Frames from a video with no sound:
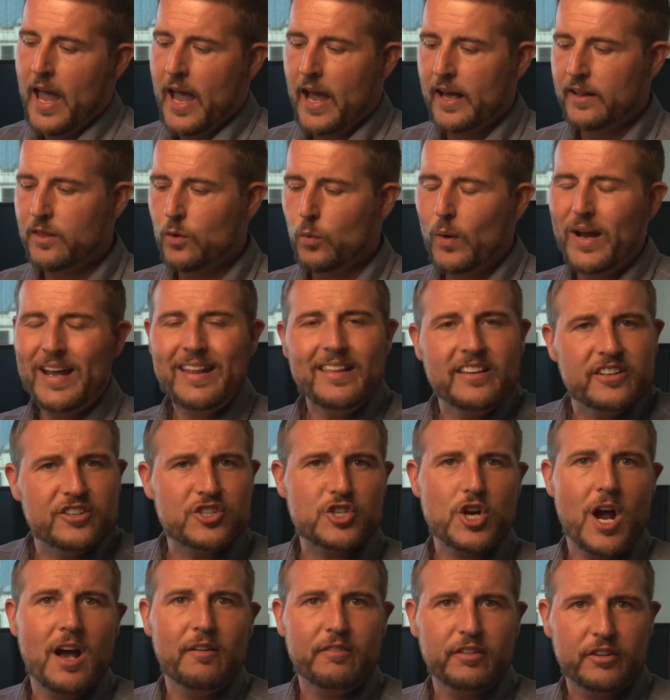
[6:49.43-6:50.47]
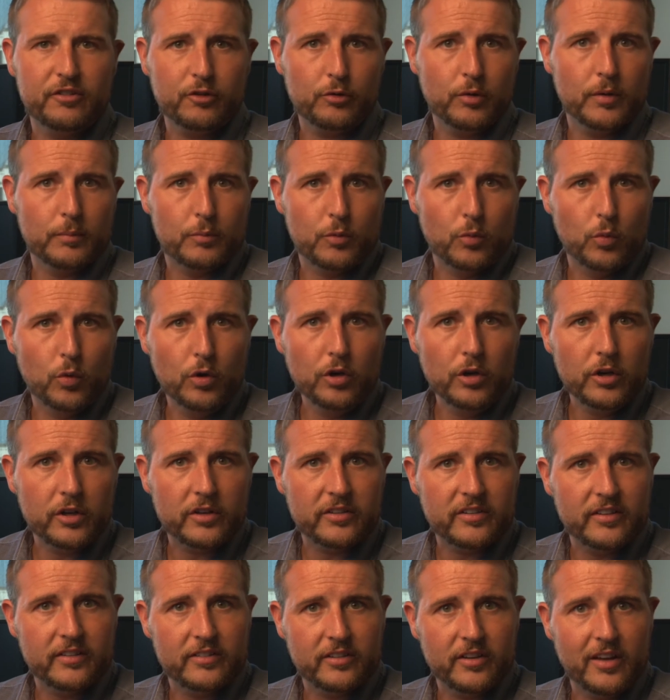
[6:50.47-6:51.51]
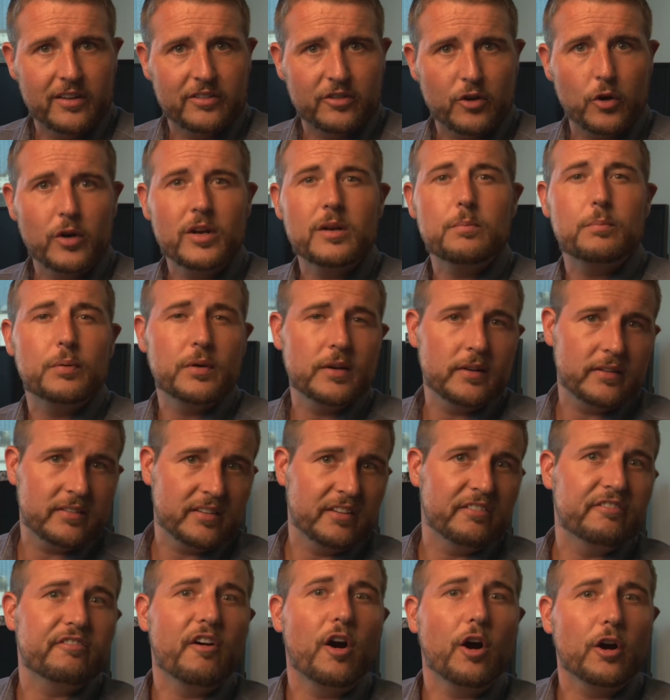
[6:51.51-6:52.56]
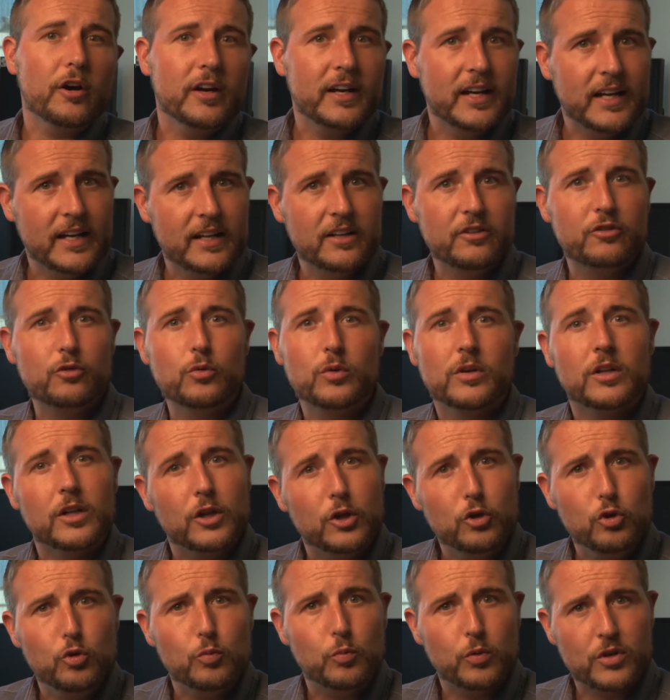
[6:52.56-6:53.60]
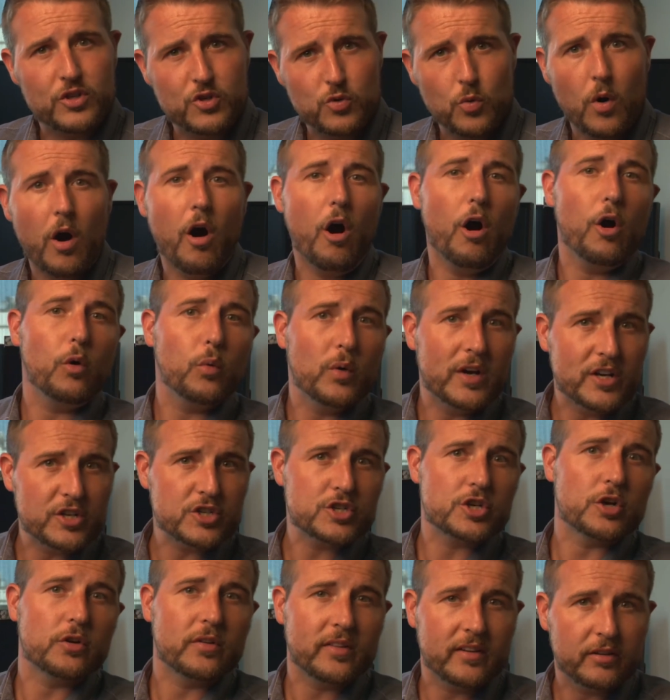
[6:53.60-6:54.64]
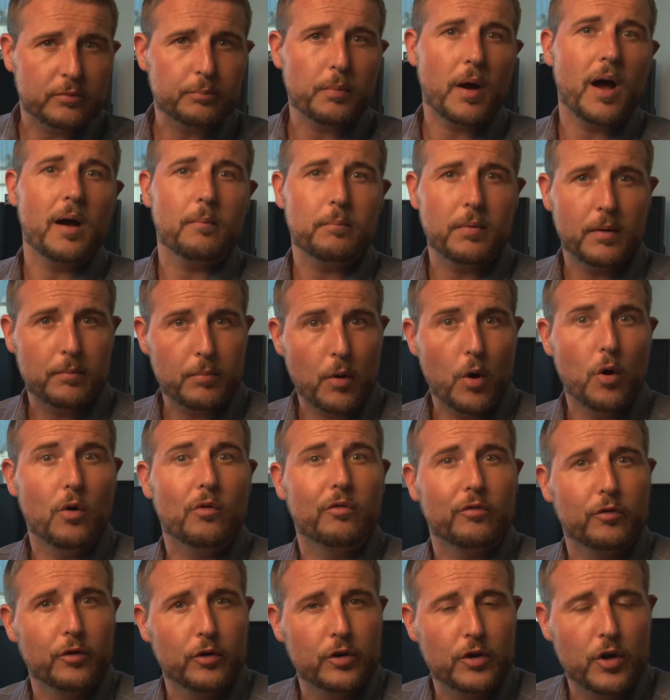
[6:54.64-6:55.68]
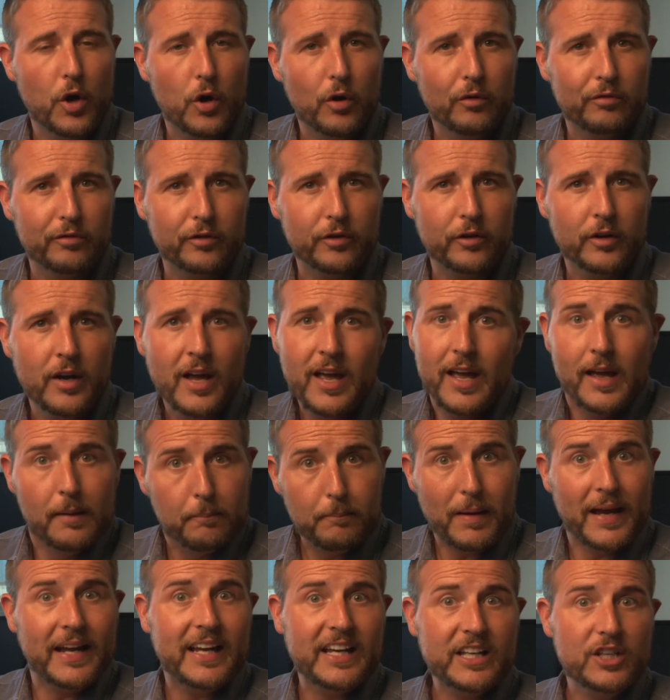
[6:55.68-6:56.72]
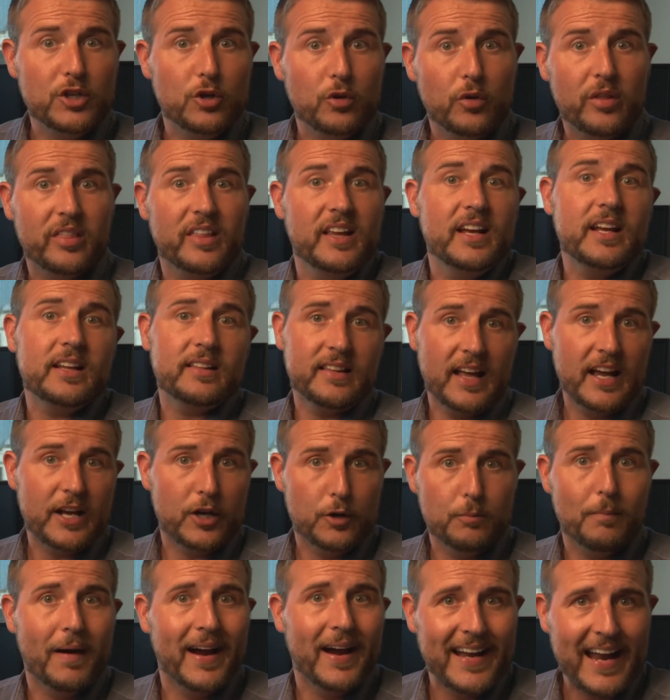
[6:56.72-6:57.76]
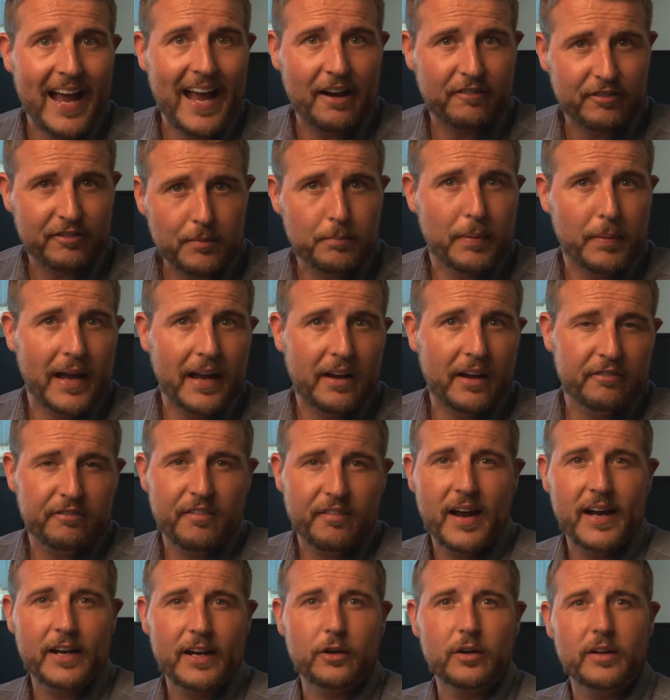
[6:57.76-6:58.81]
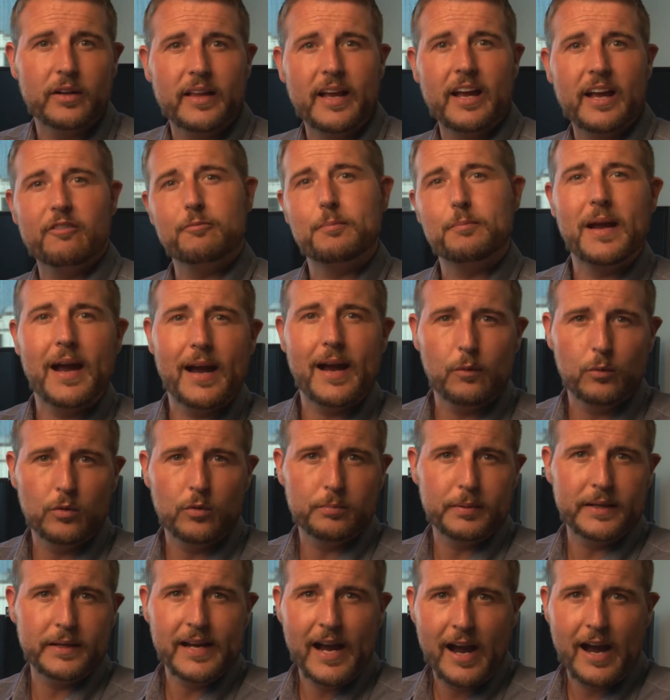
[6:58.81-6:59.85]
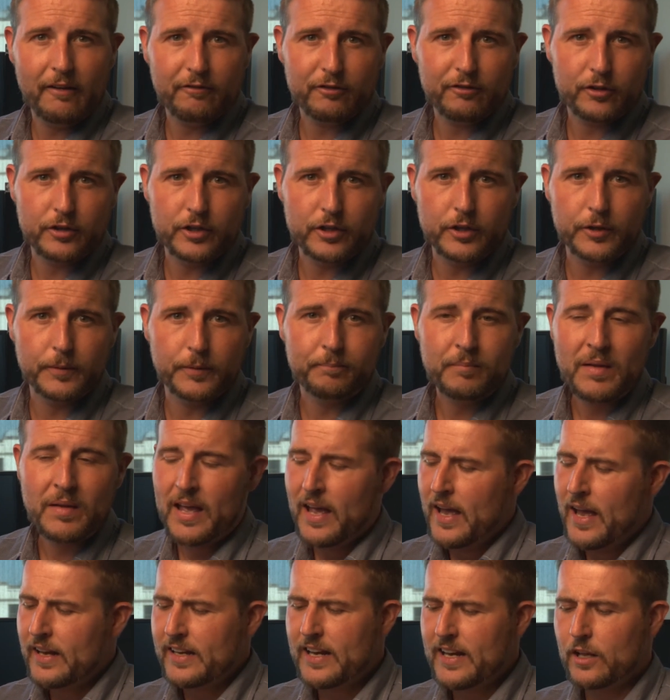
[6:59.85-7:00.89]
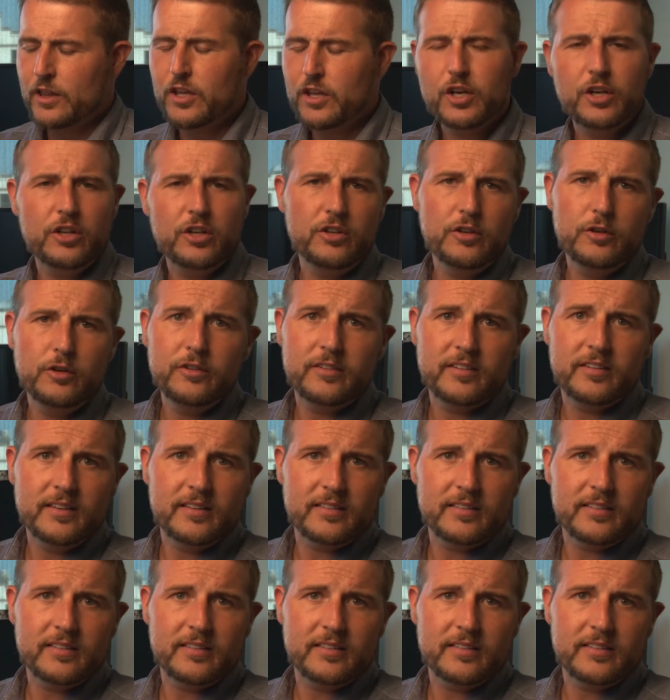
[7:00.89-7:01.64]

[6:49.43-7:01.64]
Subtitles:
And the way this JavaScript works, it's going to put Safari into a loop, which will always show this pop-up over and over, making you think that you might have to pay a fine or the FBI will be after you. Now, the good news